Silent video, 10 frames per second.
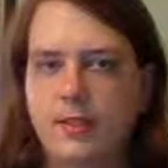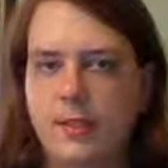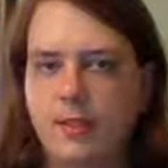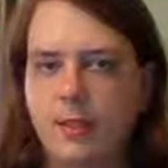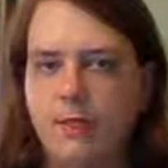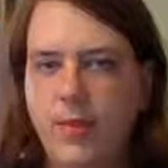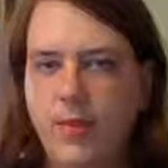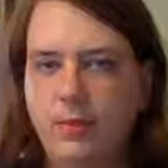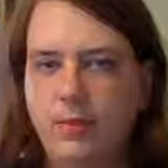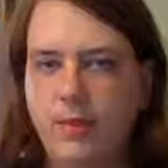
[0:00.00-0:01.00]
generally
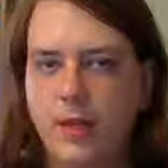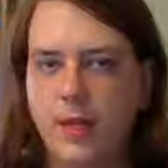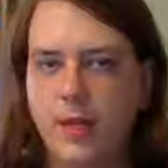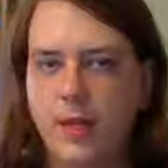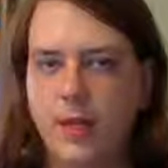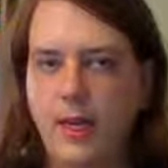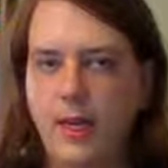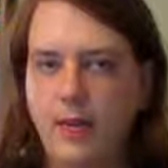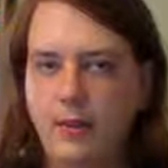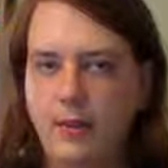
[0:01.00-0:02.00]
available to
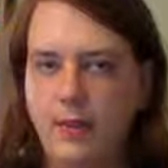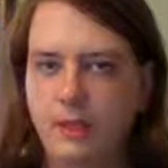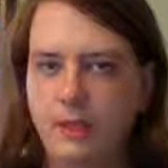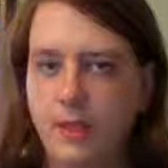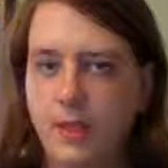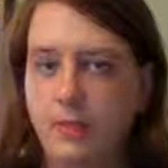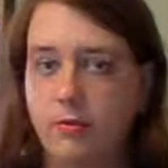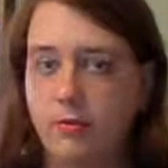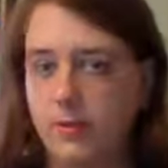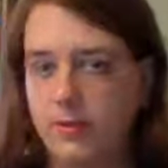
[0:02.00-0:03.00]
anyone in terms of being able to
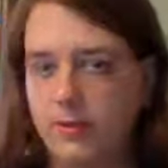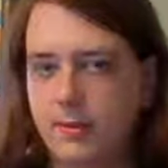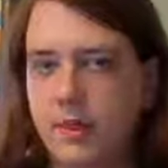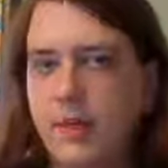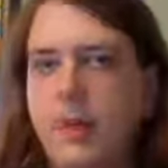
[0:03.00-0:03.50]
track someone.